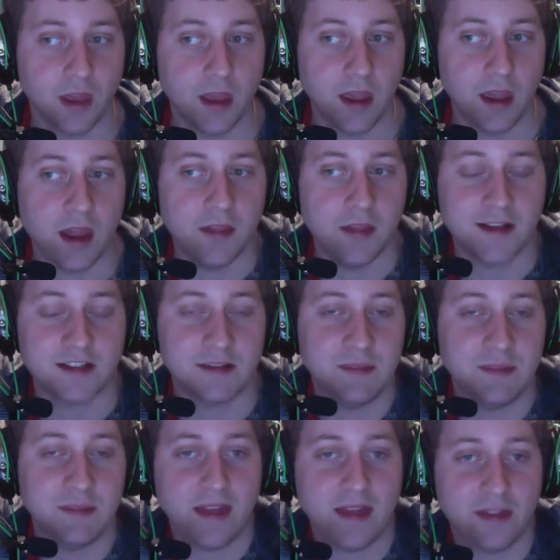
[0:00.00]
And that's a
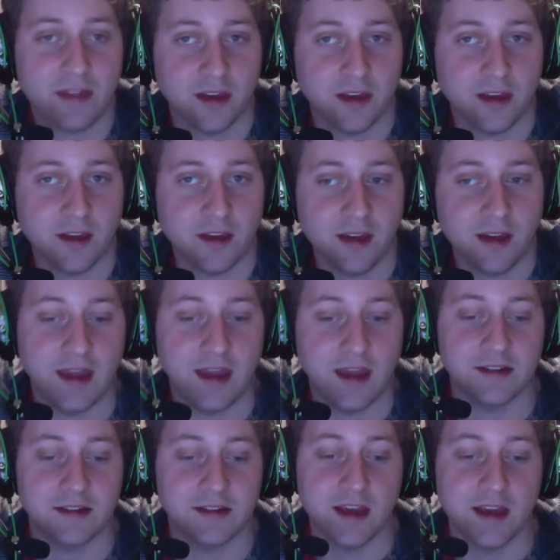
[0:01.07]
math thing,
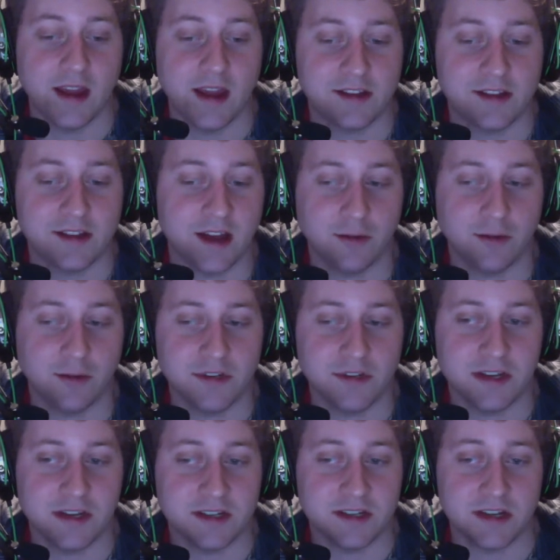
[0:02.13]
and it's not always
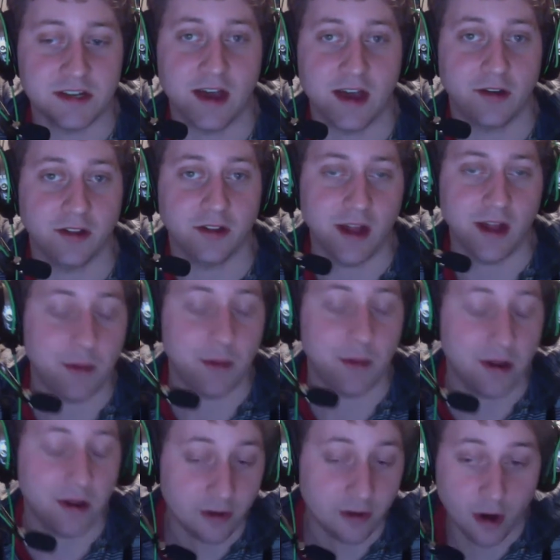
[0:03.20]
easy to calculate. I
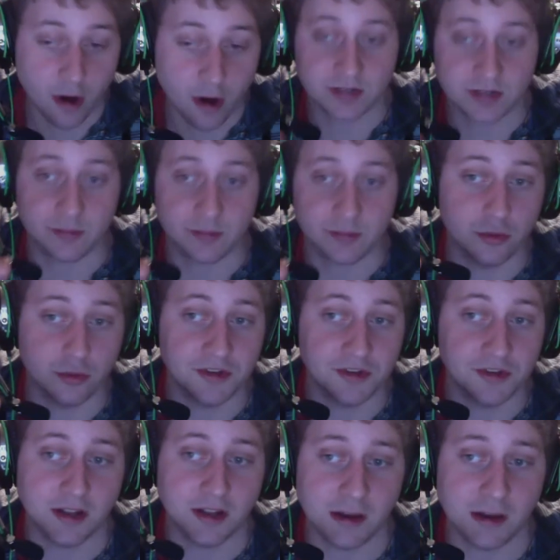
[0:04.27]
mean, there are some tools
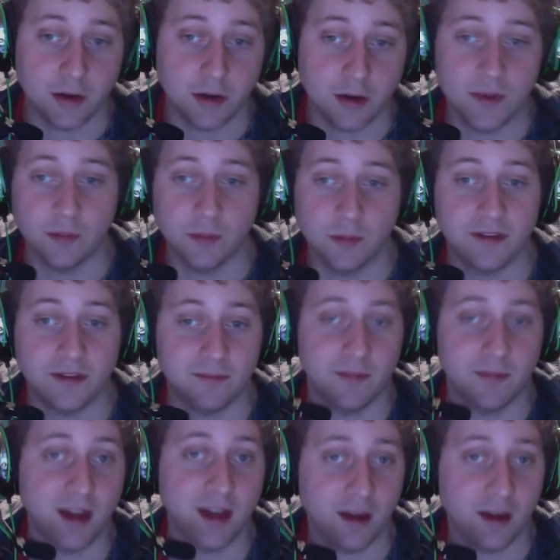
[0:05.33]
that allow you to wheel, but it
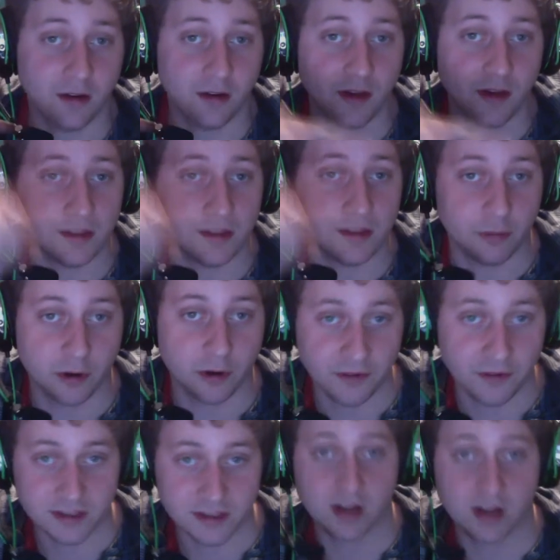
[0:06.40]
might not create the
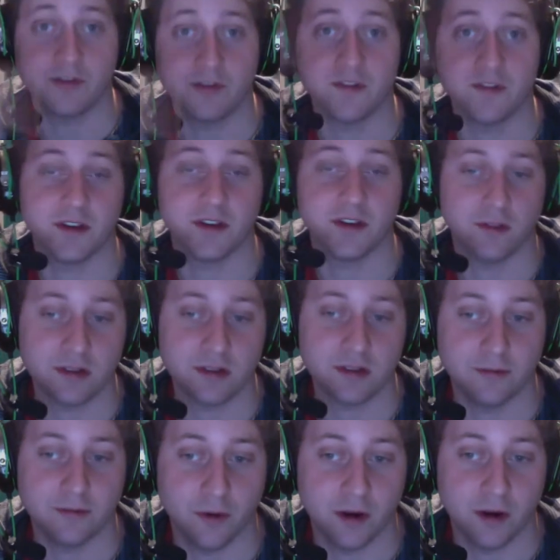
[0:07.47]
perfect circumference that you're looking
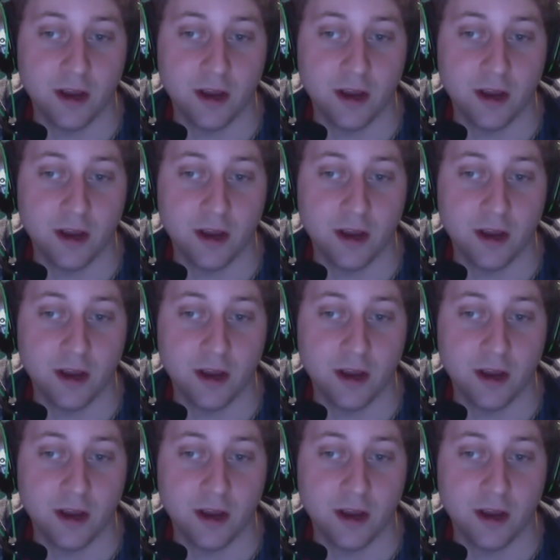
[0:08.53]
for